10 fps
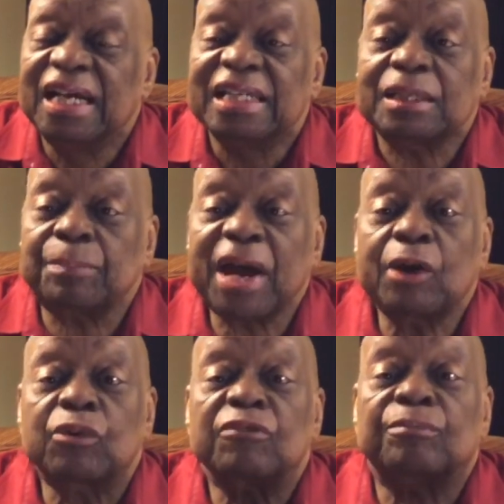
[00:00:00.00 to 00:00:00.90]
The
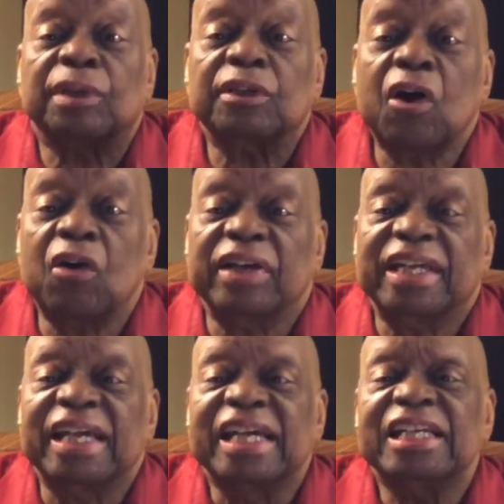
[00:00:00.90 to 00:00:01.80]
power of
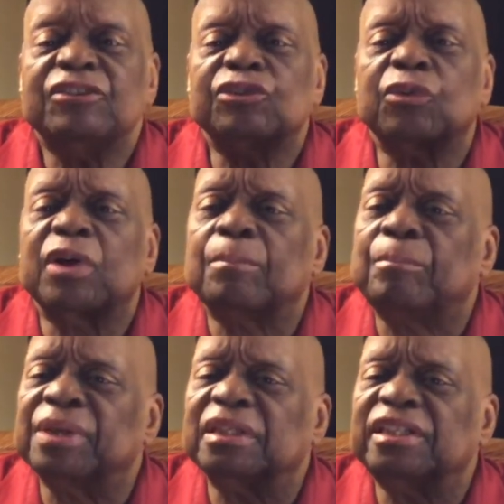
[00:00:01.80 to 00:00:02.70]
belonging is your
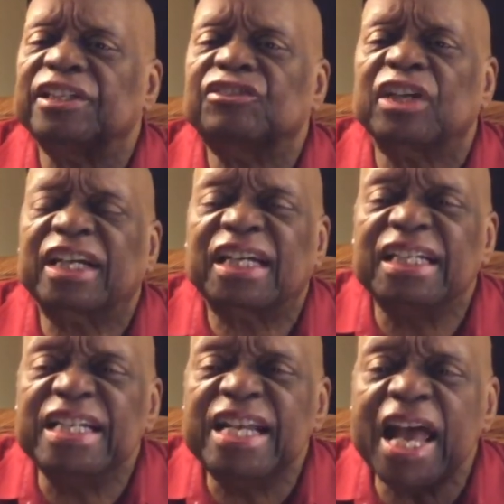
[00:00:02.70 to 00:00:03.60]
ability to
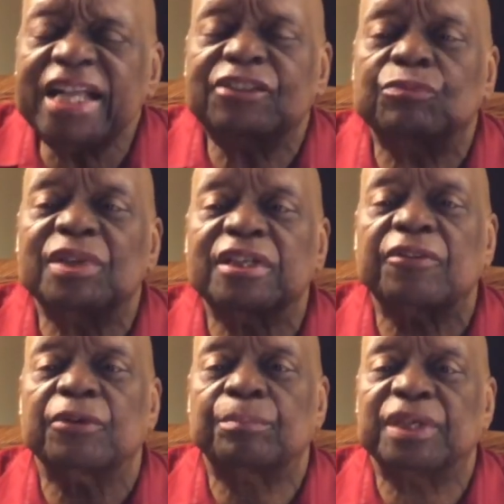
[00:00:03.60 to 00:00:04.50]
connect with
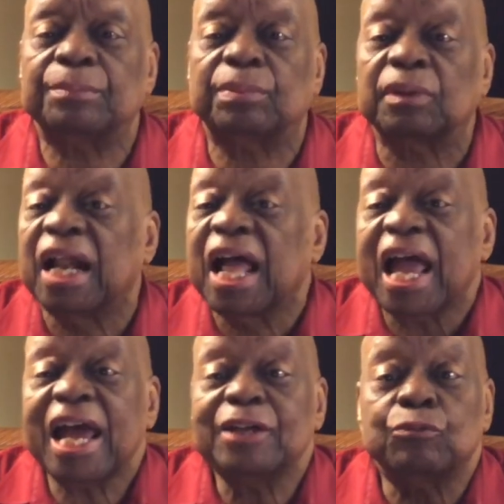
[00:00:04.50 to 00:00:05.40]
other people
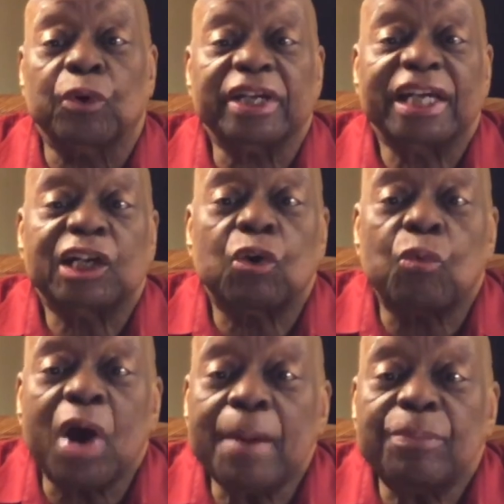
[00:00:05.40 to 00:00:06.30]
and working
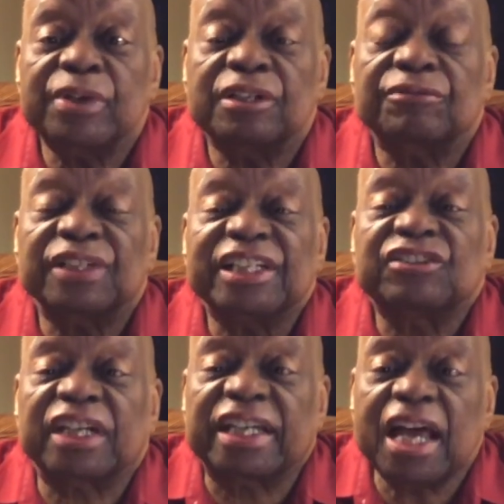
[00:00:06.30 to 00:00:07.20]
cooperatively
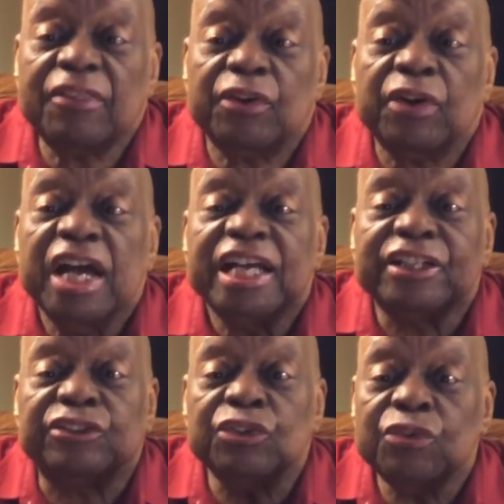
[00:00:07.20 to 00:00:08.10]
together,
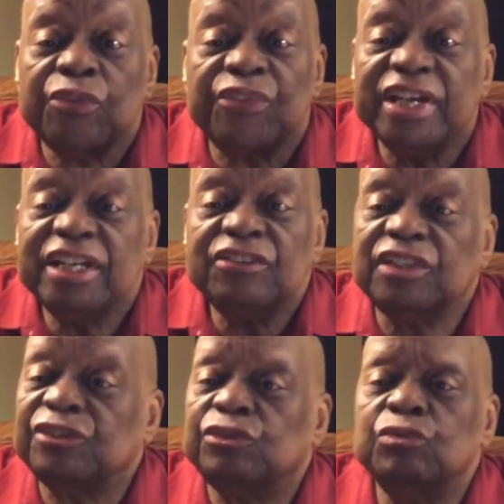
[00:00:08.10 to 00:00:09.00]
do things
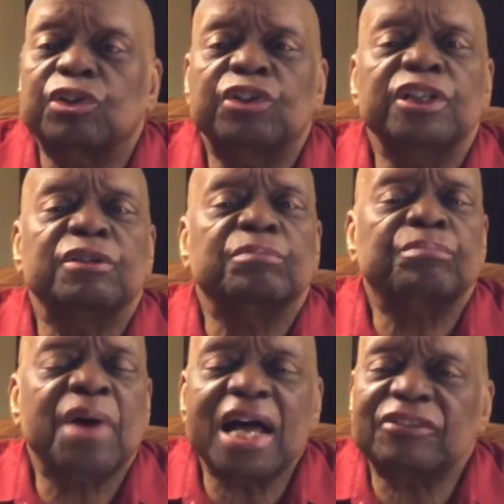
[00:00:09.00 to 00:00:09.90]
that you couldn't
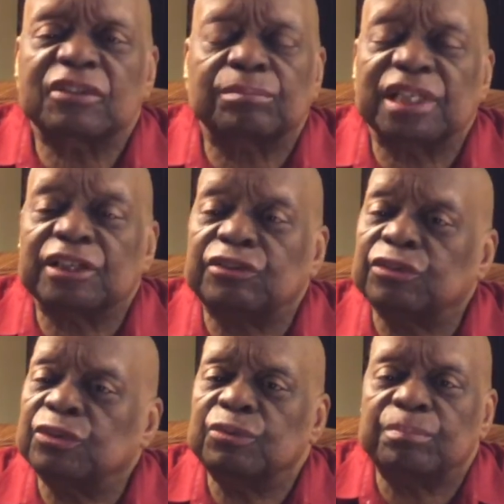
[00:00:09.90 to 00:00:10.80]
possibly
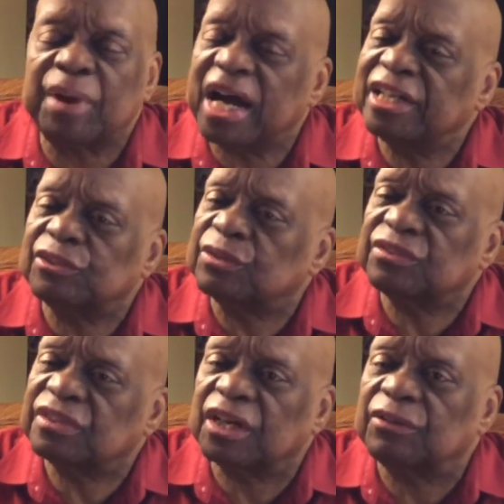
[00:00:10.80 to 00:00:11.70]
do by
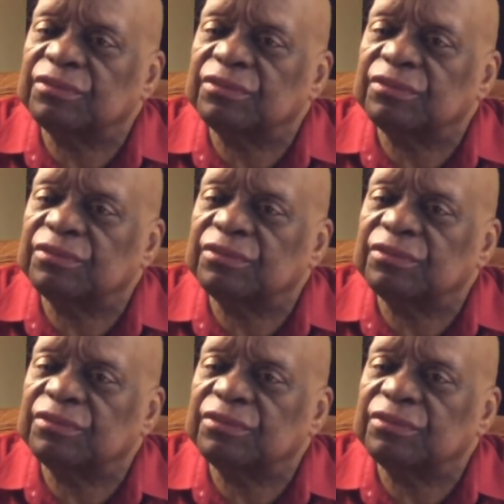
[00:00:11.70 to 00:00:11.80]
yourself.